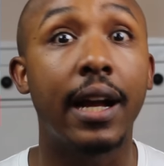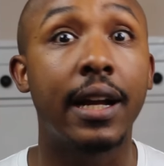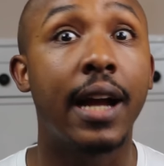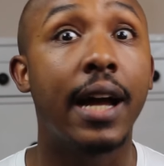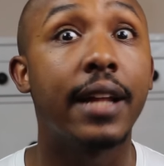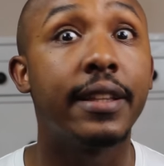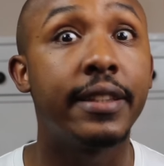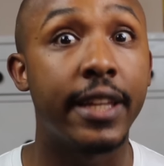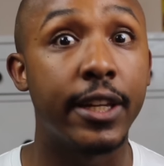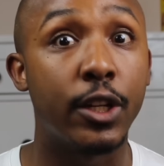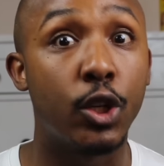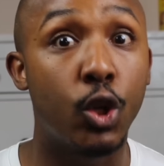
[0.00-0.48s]

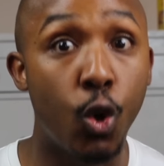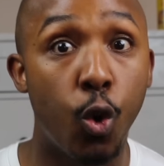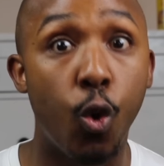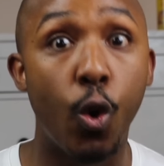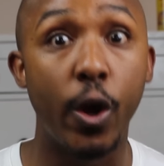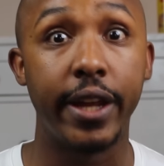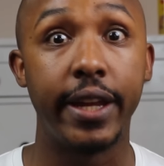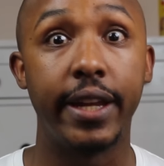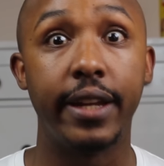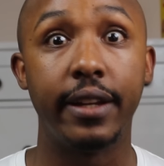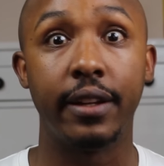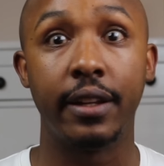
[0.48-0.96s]
kakate
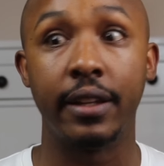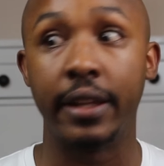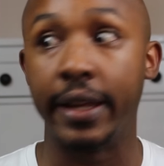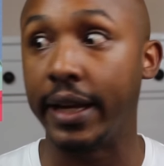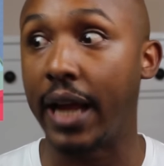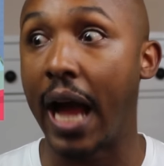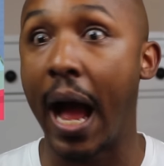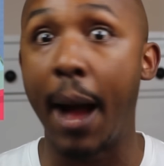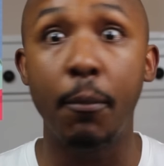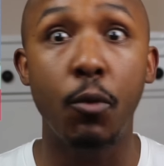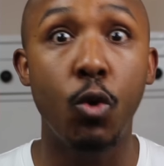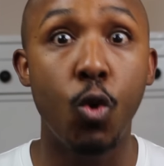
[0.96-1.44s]
koi.
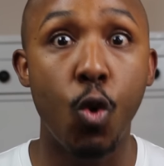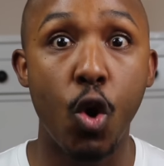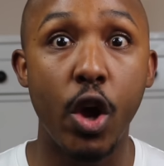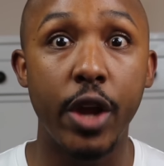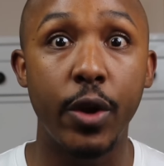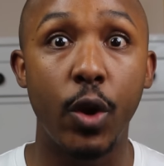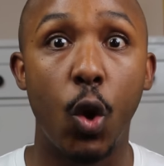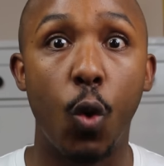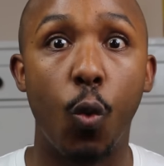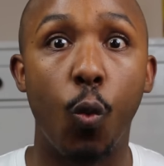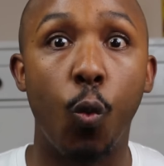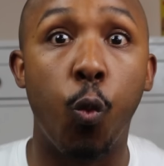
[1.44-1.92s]
Like, I'm
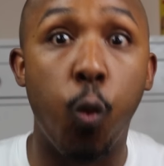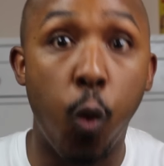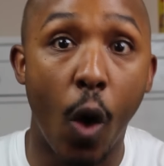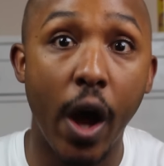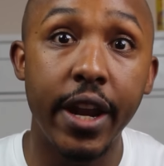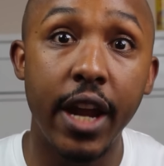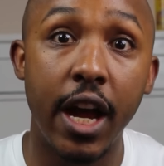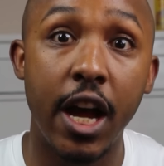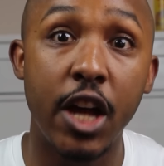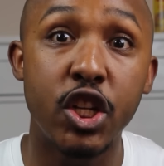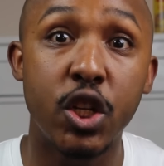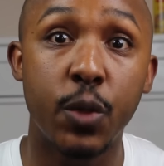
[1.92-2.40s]
going
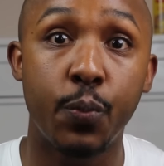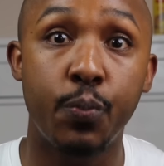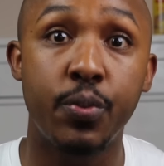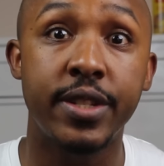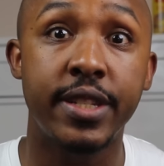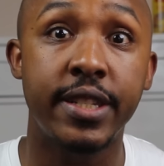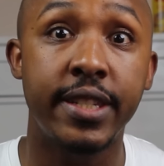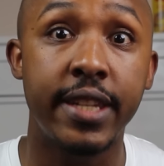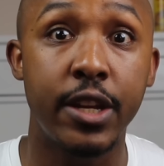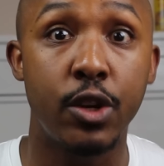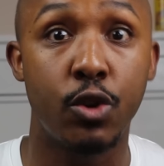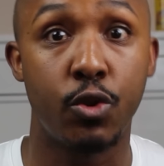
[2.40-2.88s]

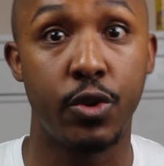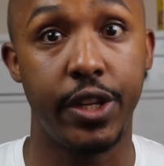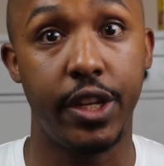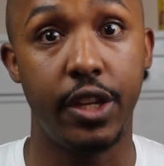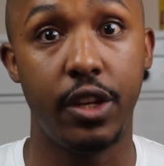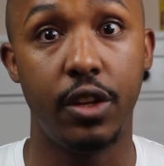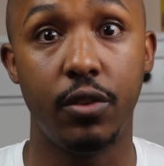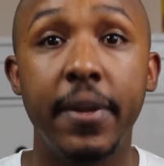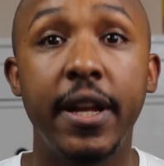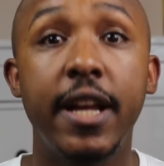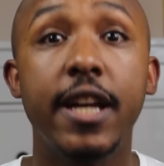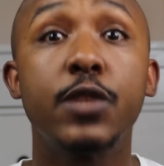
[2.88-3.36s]
100% on
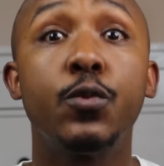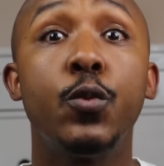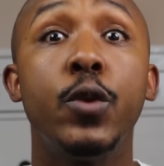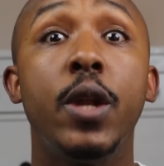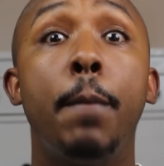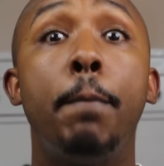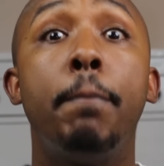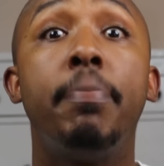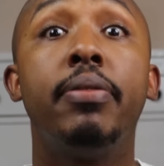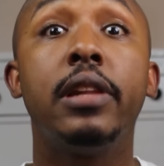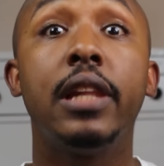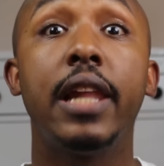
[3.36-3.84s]
you. Because when
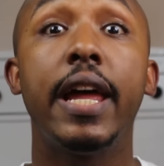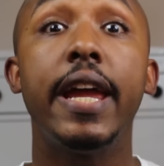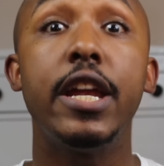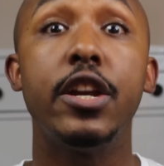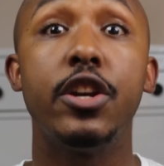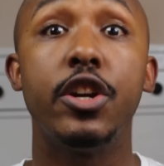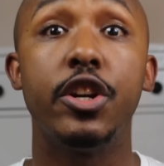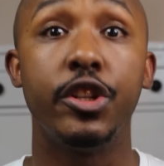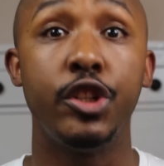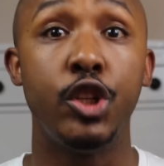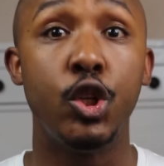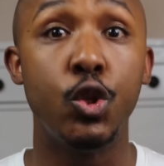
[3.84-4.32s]
a
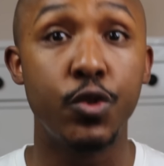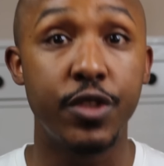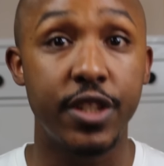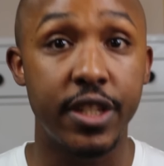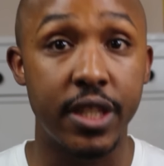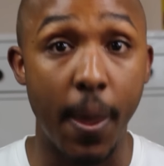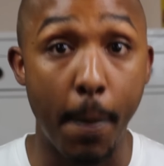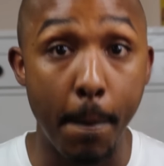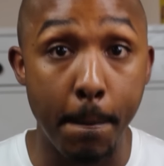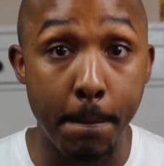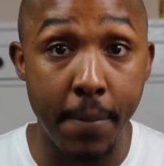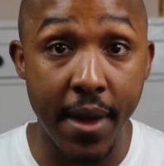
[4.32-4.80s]
player
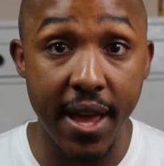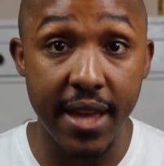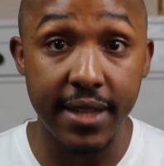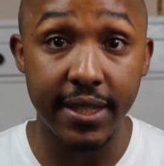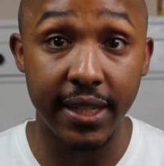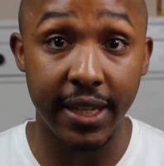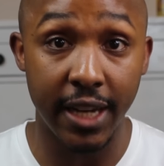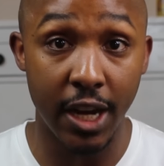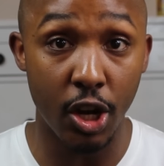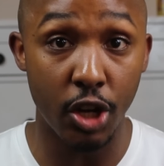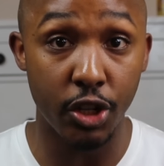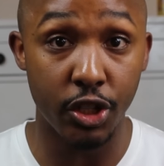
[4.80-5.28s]
uses the
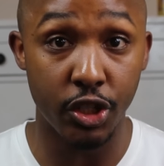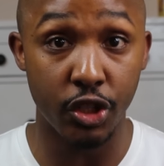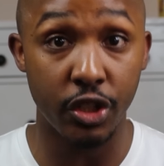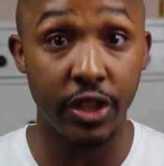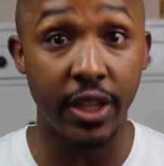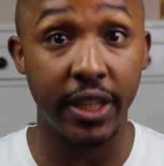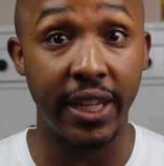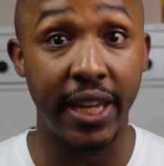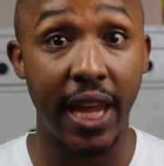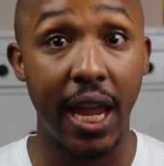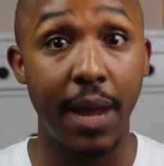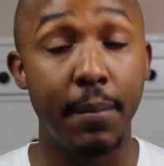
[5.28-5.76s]
best character
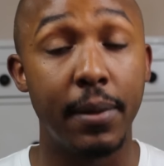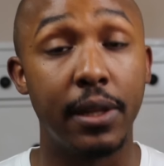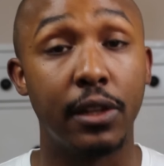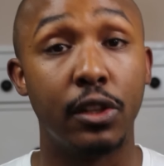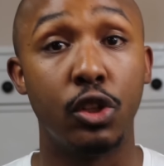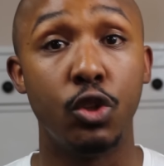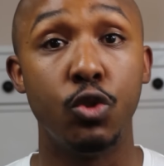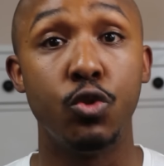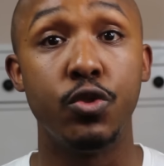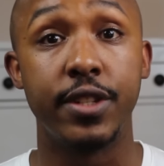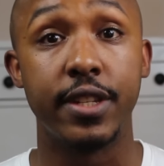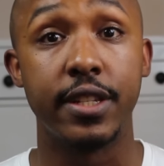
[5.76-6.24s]
in the game
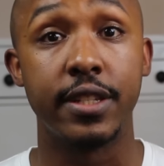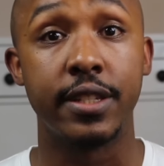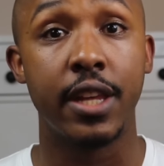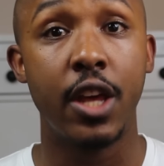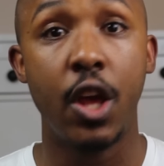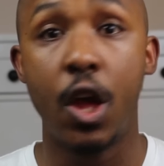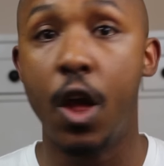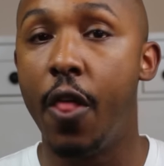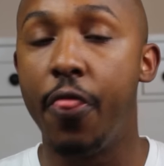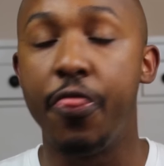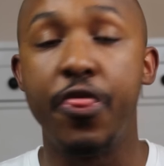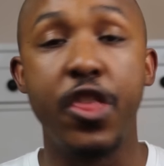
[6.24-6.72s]
and loses,
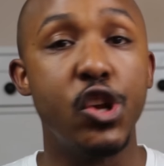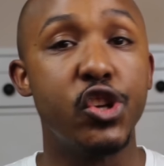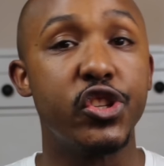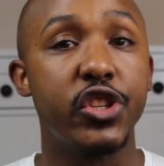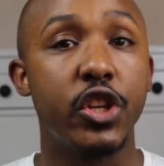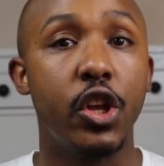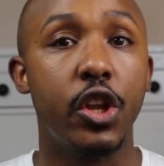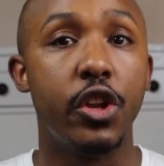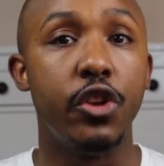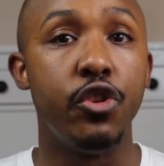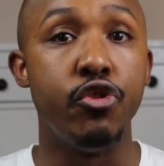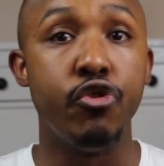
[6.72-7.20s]

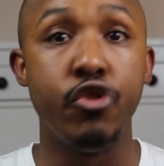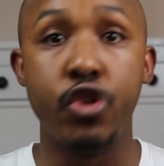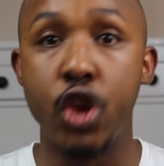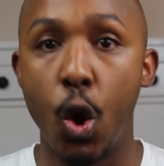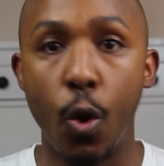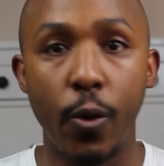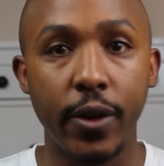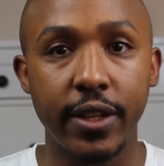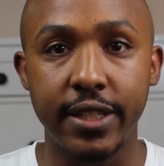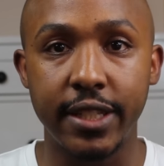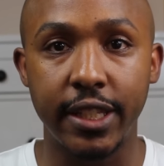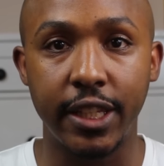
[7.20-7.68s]
there's
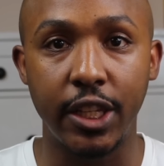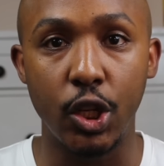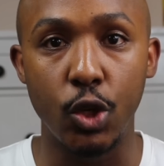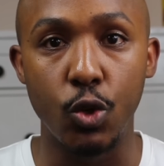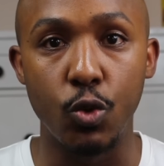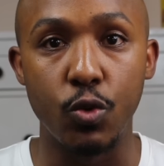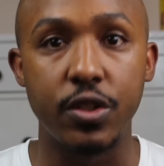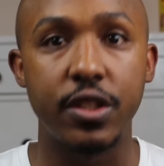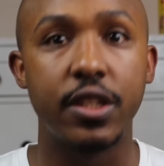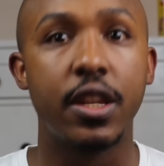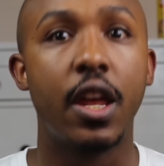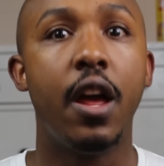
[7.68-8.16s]
no
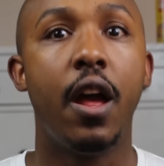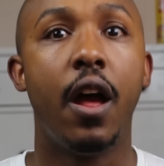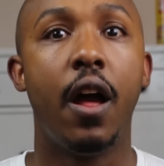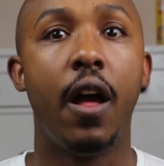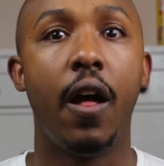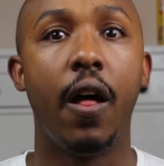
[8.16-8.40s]
excuse.